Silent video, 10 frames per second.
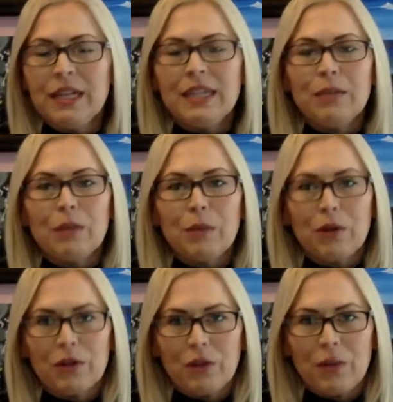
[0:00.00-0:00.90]
that we
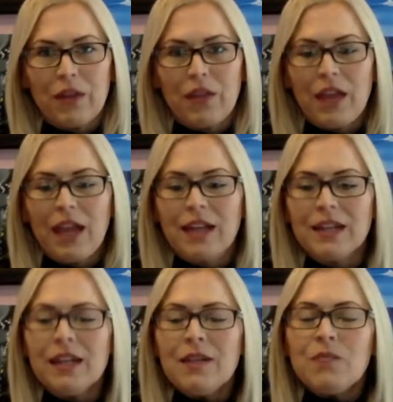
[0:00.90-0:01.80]
partner with, and
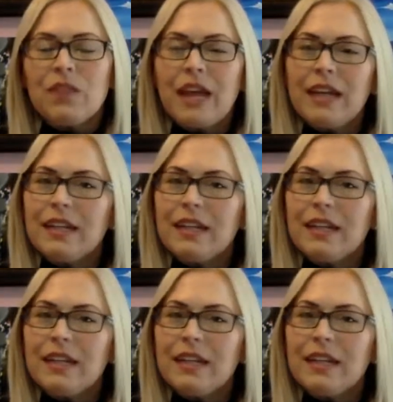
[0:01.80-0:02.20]
that